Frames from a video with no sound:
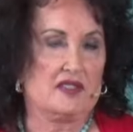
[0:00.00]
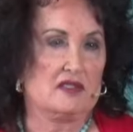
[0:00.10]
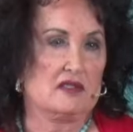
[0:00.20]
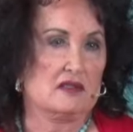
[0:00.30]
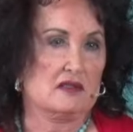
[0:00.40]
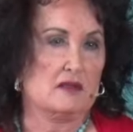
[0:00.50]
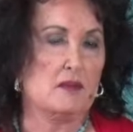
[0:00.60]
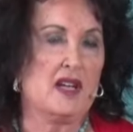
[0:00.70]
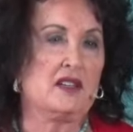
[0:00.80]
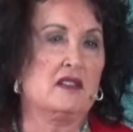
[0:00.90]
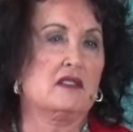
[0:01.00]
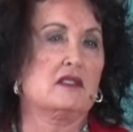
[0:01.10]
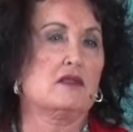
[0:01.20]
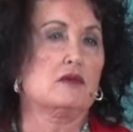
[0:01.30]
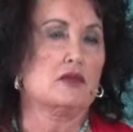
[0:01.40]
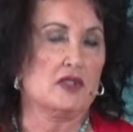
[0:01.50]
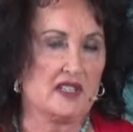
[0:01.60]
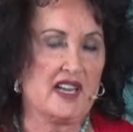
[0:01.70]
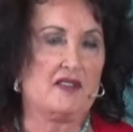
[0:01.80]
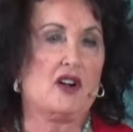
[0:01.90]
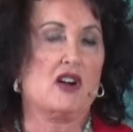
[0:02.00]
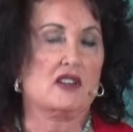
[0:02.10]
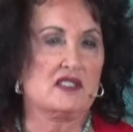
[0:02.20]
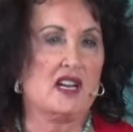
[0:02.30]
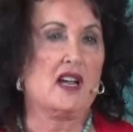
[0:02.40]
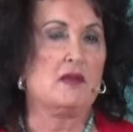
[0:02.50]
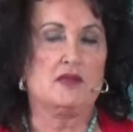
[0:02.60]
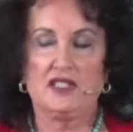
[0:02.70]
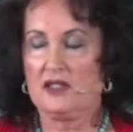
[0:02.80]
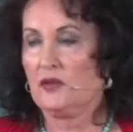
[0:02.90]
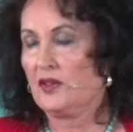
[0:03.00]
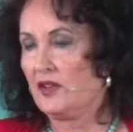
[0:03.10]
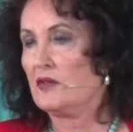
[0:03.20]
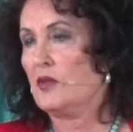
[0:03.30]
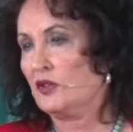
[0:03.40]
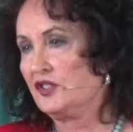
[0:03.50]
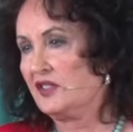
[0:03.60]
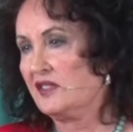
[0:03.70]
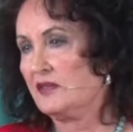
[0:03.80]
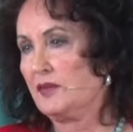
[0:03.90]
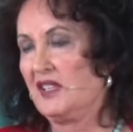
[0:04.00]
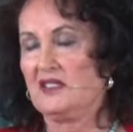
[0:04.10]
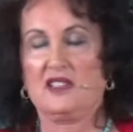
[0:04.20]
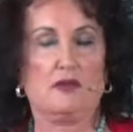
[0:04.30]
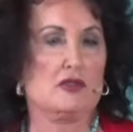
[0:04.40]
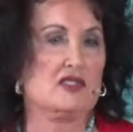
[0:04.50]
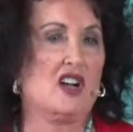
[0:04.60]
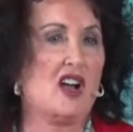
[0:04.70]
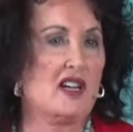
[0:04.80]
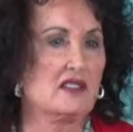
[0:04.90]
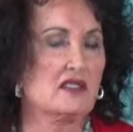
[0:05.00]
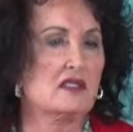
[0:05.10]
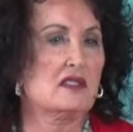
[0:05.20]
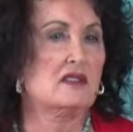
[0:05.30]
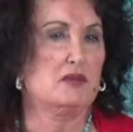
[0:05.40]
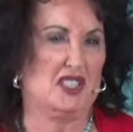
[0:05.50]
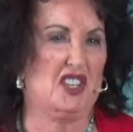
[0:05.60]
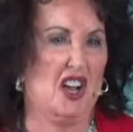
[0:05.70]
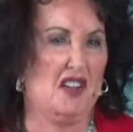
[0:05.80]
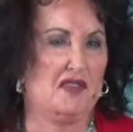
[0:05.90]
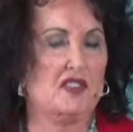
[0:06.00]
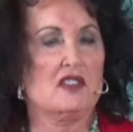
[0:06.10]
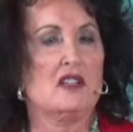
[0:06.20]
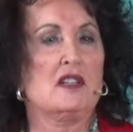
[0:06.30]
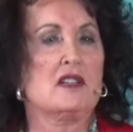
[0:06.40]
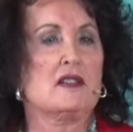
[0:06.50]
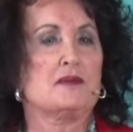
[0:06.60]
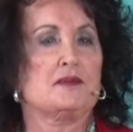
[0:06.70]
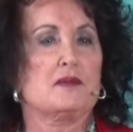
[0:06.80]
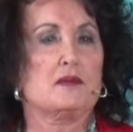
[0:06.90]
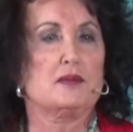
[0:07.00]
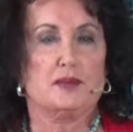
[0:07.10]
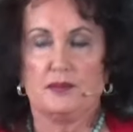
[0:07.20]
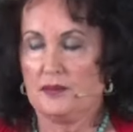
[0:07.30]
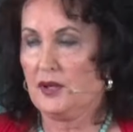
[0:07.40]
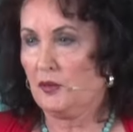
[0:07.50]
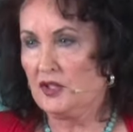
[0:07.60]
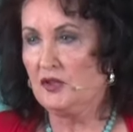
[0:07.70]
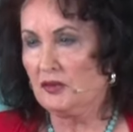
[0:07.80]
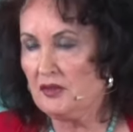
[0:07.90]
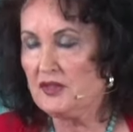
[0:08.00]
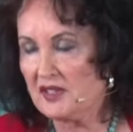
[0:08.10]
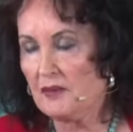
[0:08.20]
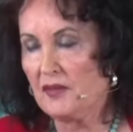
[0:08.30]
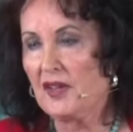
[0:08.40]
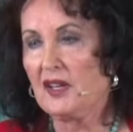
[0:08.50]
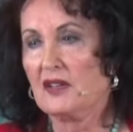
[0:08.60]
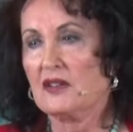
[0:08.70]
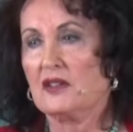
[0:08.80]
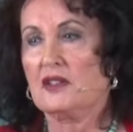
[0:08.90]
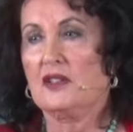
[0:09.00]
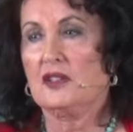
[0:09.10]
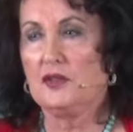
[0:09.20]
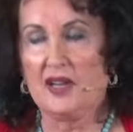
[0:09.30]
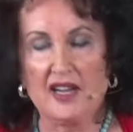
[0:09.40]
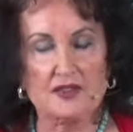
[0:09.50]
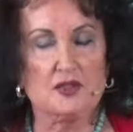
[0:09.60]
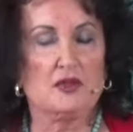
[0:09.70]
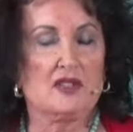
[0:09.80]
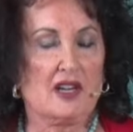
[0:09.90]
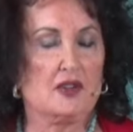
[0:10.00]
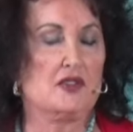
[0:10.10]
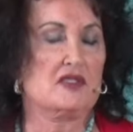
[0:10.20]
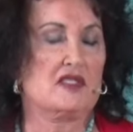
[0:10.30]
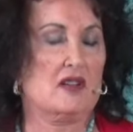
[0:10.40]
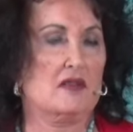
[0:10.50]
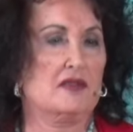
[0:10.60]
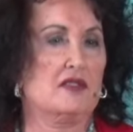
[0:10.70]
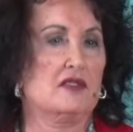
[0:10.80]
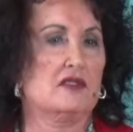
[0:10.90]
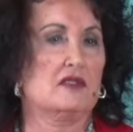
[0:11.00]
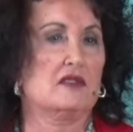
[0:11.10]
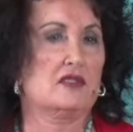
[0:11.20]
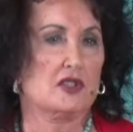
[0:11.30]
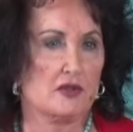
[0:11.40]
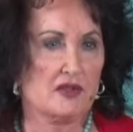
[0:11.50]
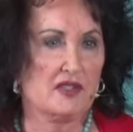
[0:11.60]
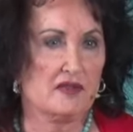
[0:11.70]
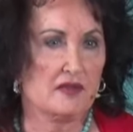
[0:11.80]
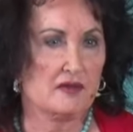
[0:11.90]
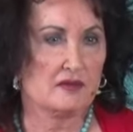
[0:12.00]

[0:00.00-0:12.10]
it. Men really have a hard time dealing with their emotions because they were taught be tough. But when you lose something, you have to allow yourself to grieve.